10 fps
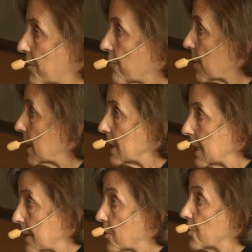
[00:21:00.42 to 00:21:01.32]
a drill
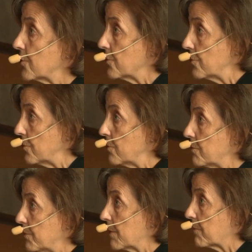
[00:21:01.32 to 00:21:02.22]
and
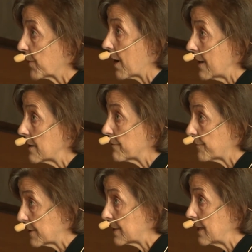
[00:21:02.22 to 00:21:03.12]
do kind of
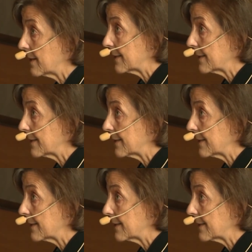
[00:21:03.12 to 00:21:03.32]
uh,